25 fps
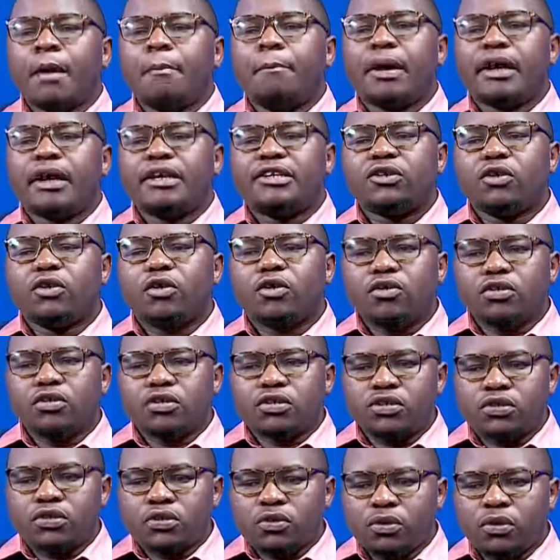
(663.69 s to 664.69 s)
But
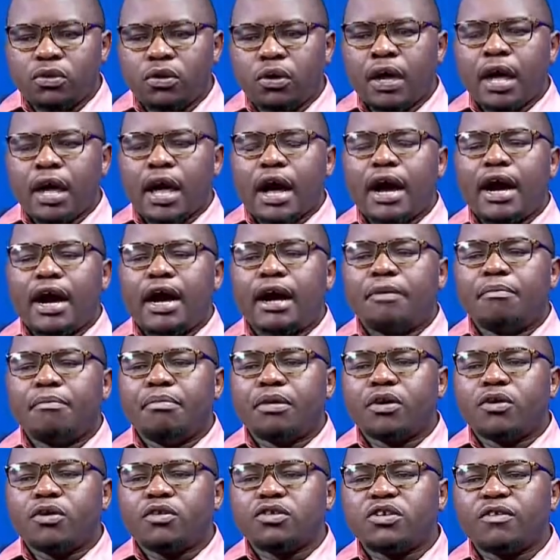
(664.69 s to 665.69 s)
also,
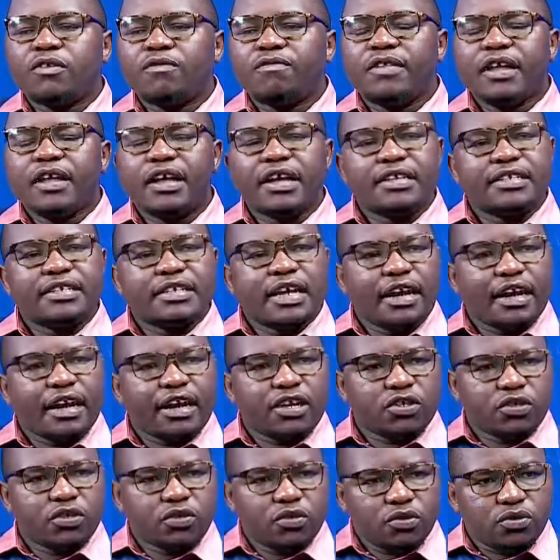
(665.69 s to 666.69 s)
because of the
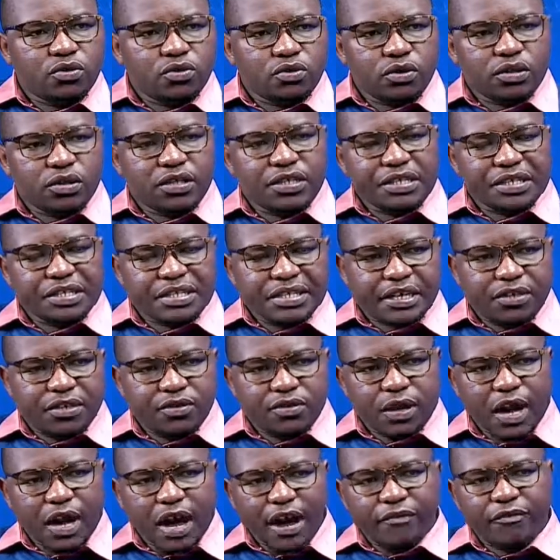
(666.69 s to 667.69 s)
international treaties
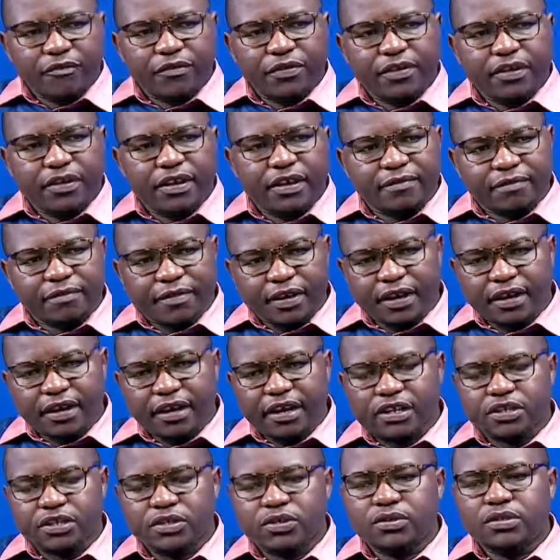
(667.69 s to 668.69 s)
that we have with different
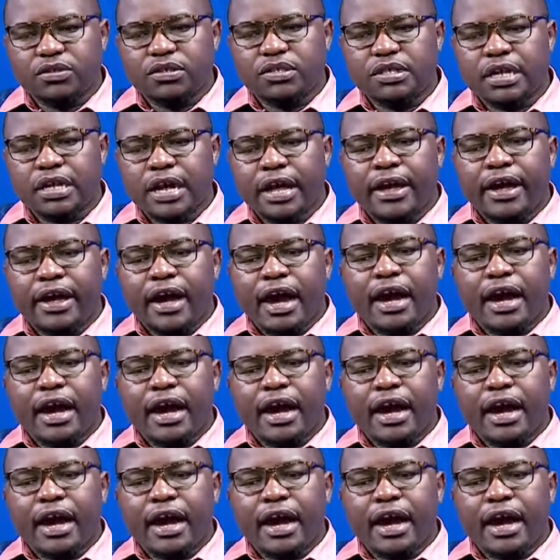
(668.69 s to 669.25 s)
nations